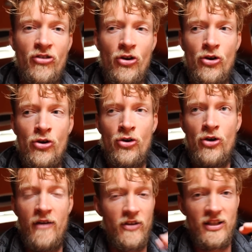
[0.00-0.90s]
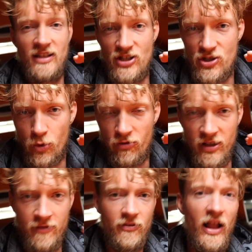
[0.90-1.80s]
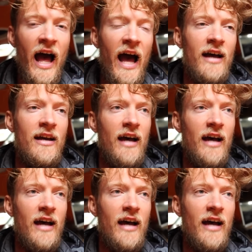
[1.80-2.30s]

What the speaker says: to, if the conditions were really flat